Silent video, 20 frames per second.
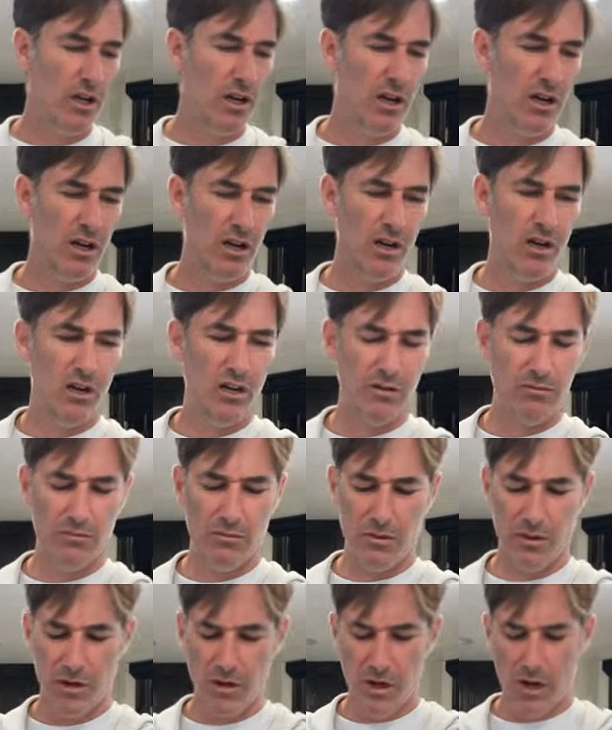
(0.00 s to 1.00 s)
Um,
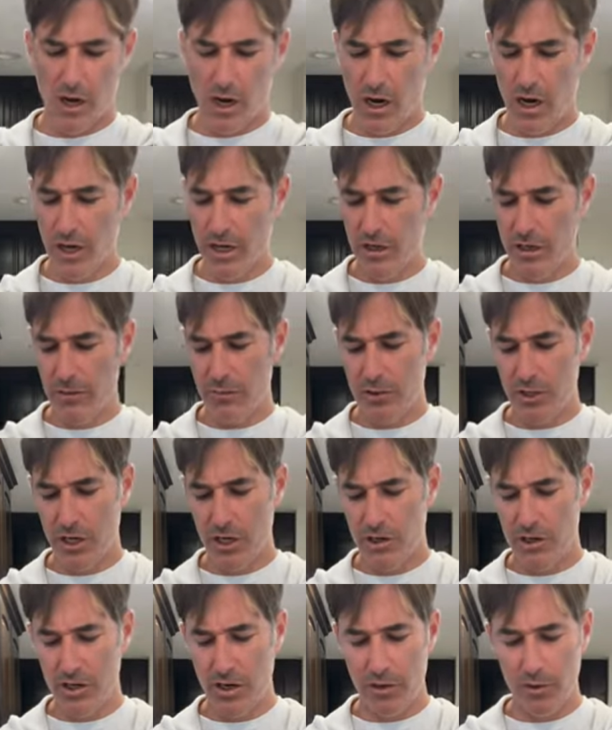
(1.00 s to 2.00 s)
I ended up
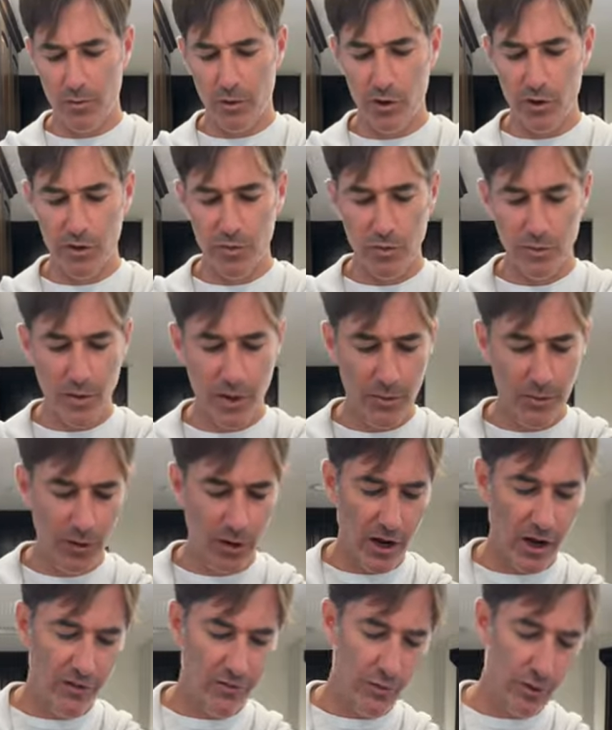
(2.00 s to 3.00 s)
changing out the parchment paper
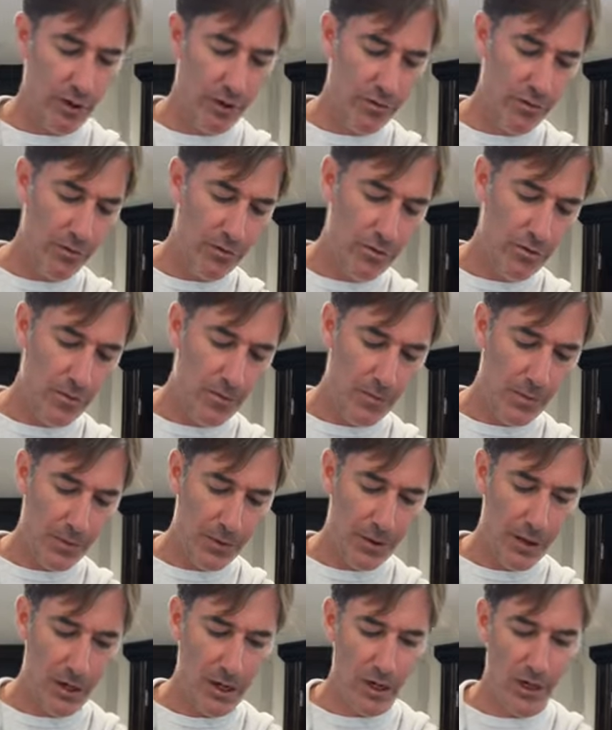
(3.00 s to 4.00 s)
halfway through
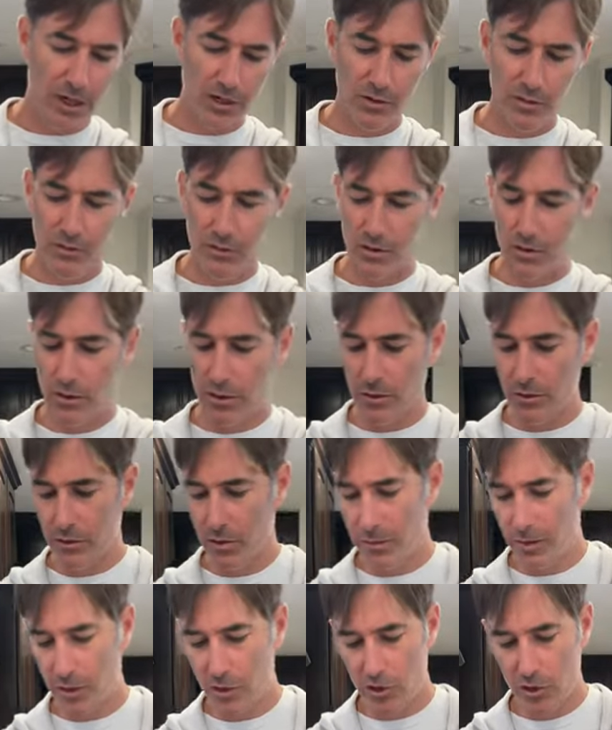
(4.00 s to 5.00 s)
because uh, it was, you know, some
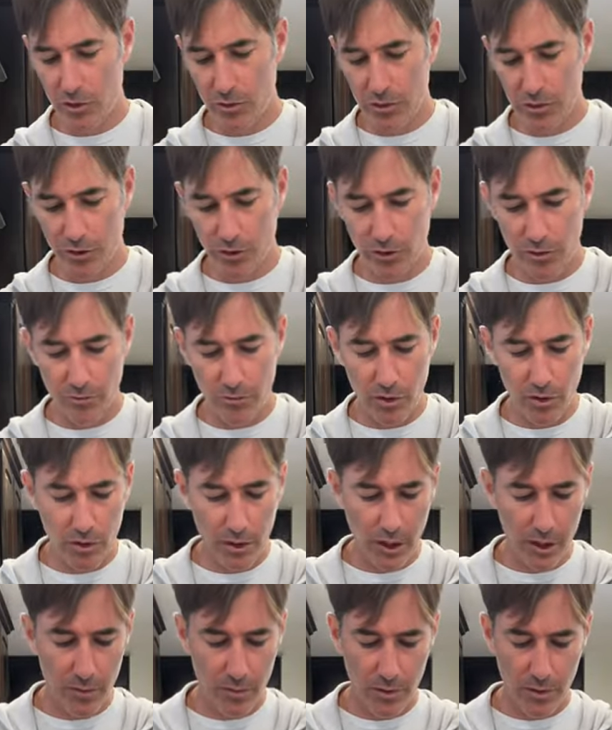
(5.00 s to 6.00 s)
of that sugar was starting to burn
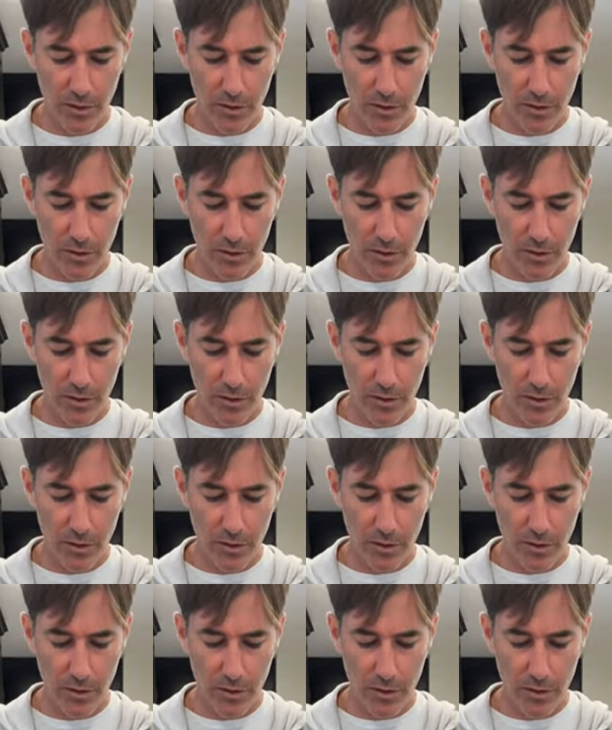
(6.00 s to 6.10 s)
up.